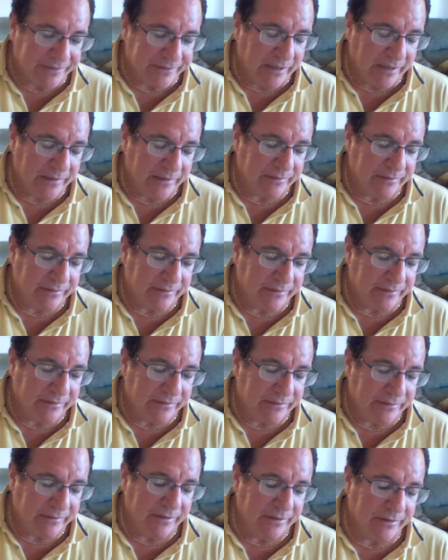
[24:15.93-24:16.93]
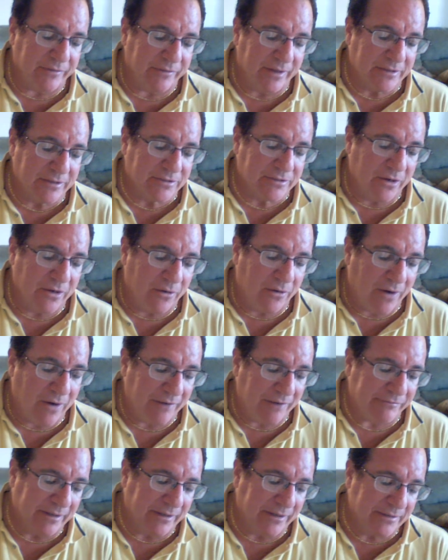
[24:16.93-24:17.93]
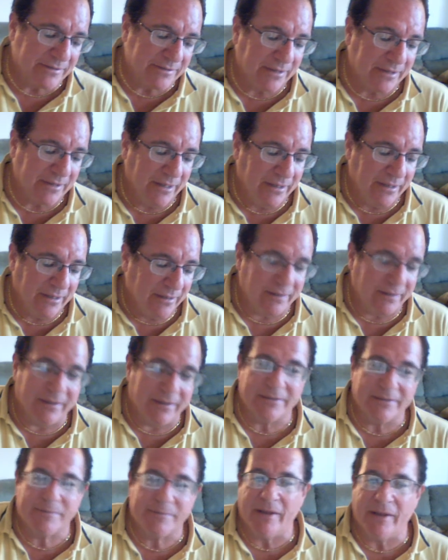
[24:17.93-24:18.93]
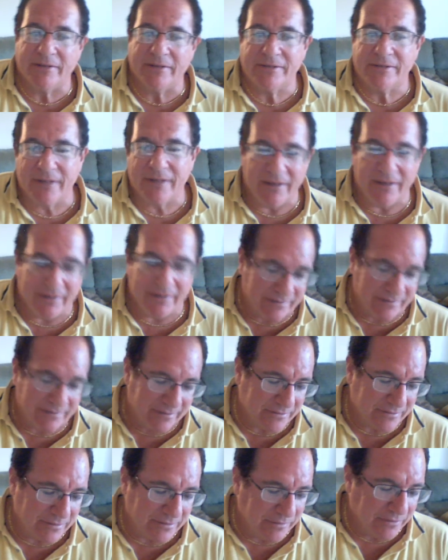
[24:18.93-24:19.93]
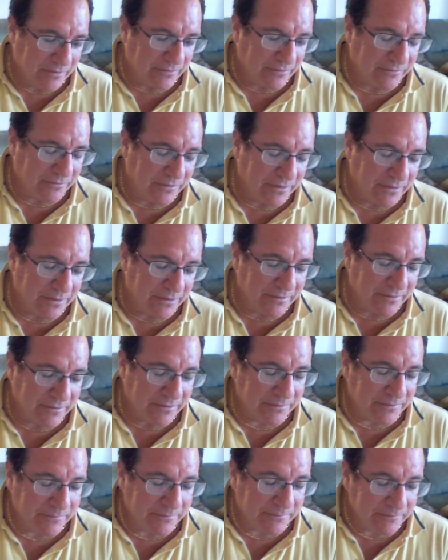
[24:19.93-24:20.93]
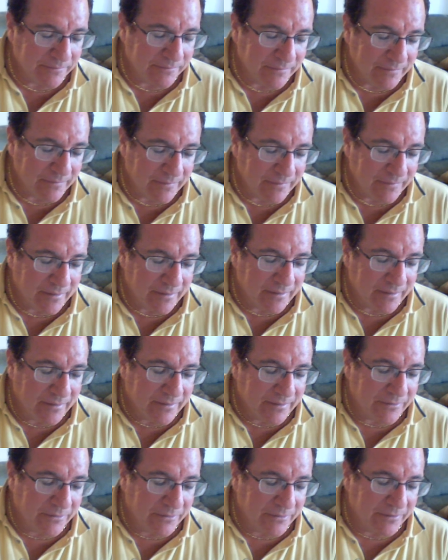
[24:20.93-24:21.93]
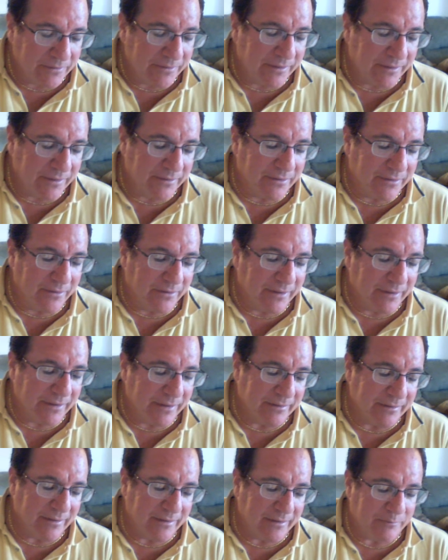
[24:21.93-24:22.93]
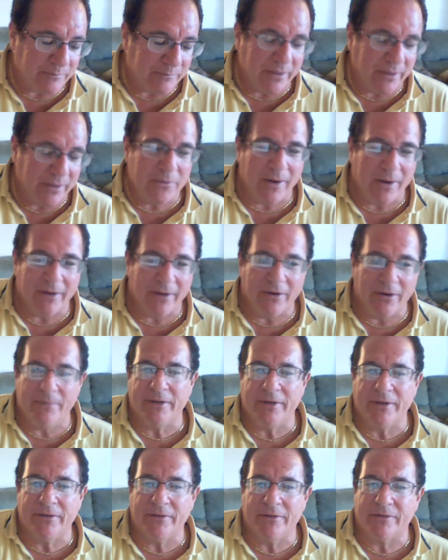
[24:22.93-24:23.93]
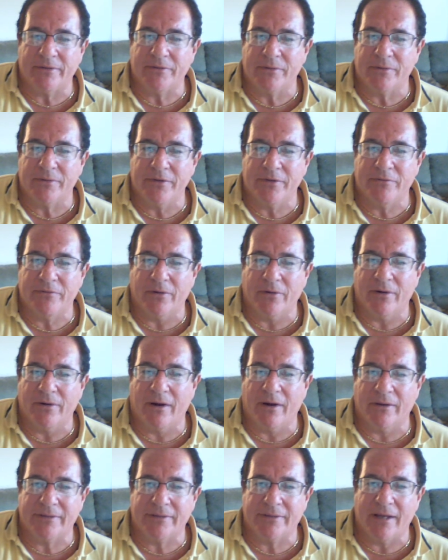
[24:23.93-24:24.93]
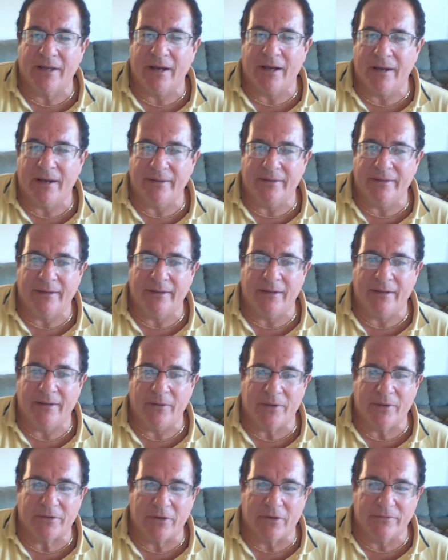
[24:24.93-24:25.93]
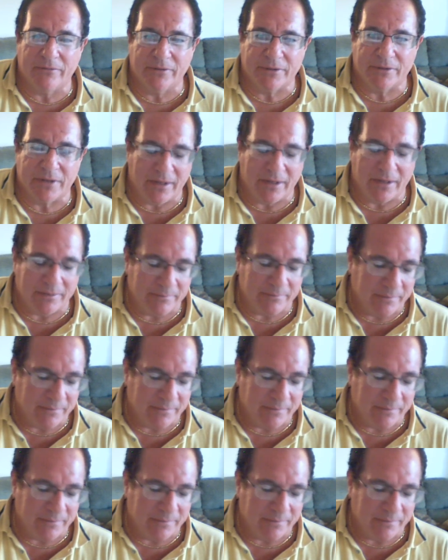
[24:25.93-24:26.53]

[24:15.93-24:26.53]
They they're good defense, no offense against Penn State, and it was a beautiful under. Northern Illinois uh, played Wyoming to a 24-all tie, and then they went to overtime.